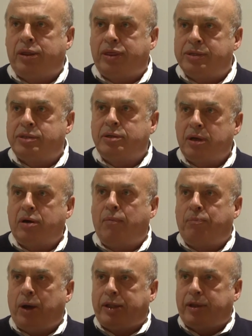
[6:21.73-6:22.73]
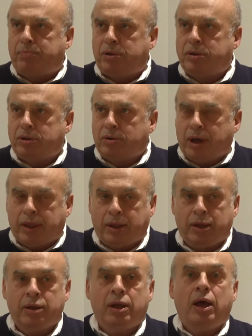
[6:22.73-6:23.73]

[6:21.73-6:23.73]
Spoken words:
this compatible together.